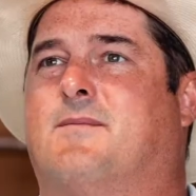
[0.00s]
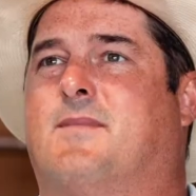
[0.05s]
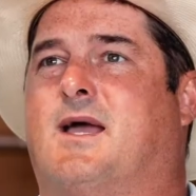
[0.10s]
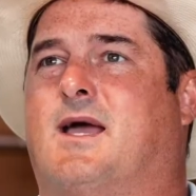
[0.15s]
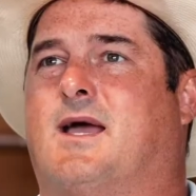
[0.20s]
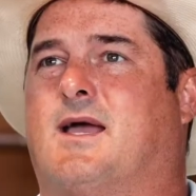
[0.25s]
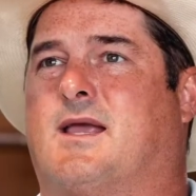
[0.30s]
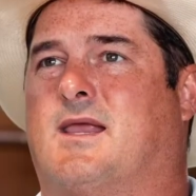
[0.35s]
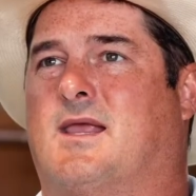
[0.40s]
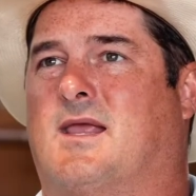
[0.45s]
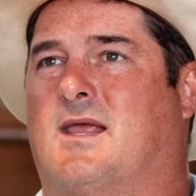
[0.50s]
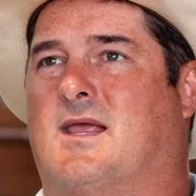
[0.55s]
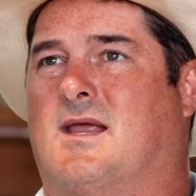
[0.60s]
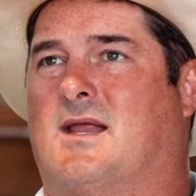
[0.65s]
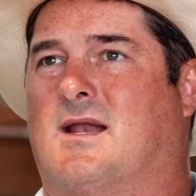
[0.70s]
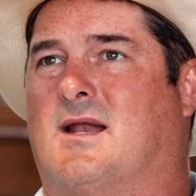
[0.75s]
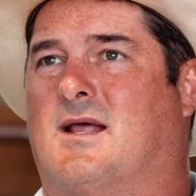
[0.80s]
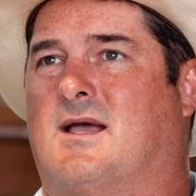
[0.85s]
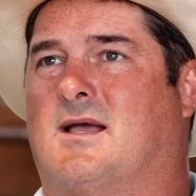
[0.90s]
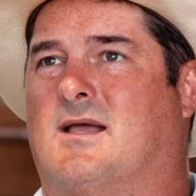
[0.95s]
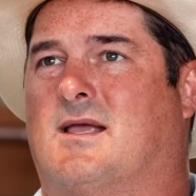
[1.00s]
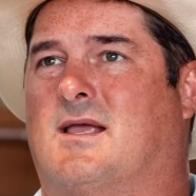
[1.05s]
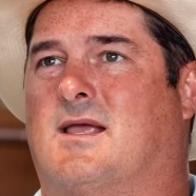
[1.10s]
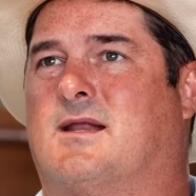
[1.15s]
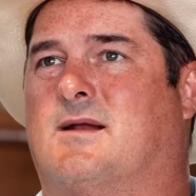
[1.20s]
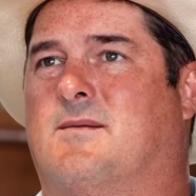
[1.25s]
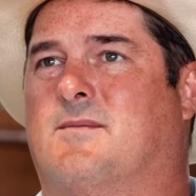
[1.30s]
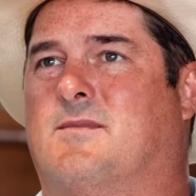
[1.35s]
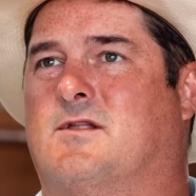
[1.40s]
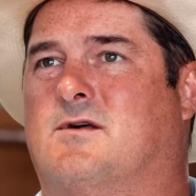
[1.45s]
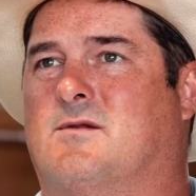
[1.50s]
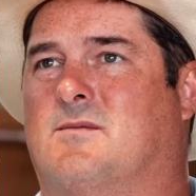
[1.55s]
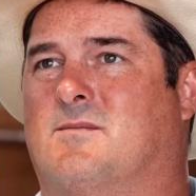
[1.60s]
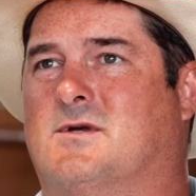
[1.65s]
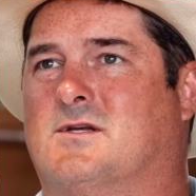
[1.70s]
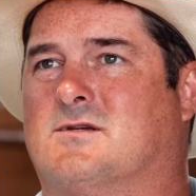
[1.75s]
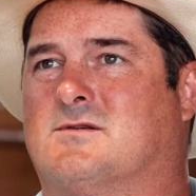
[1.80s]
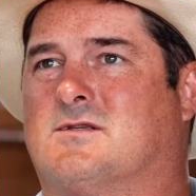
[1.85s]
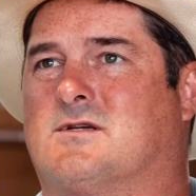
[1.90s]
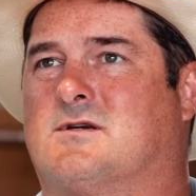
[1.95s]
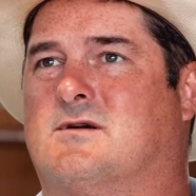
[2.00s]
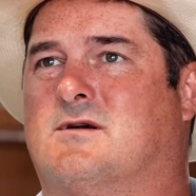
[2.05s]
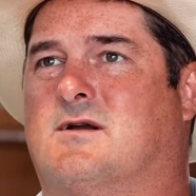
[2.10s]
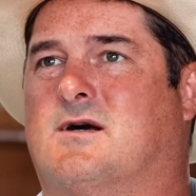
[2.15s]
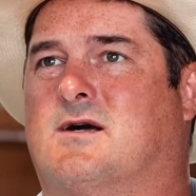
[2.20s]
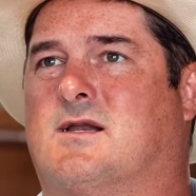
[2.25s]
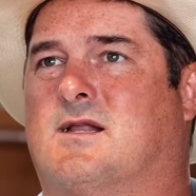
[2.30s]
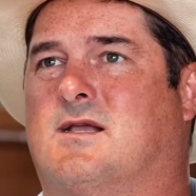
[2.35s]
back and get a little booster on